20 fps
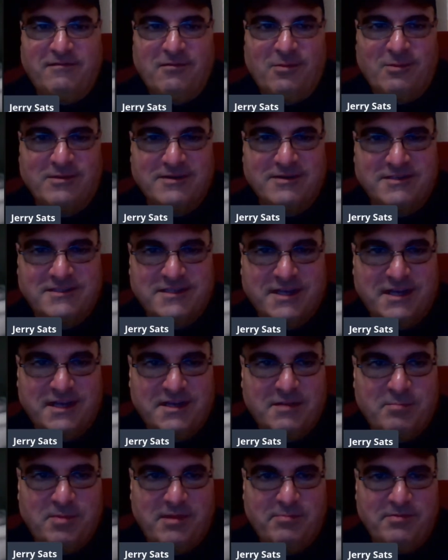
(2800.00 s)
forward to seeing
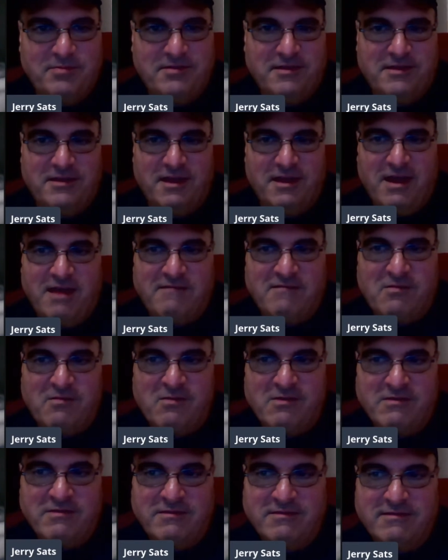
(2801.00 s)
the people that you have
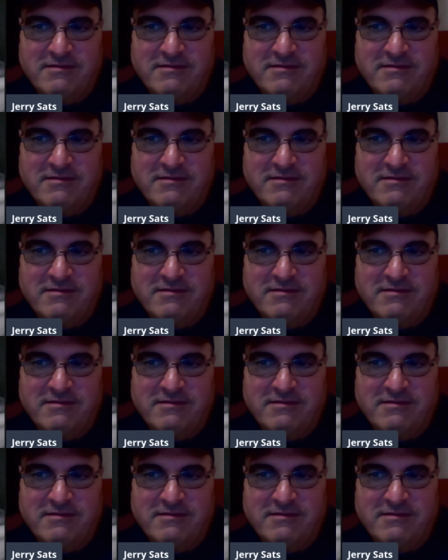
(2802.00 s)
on.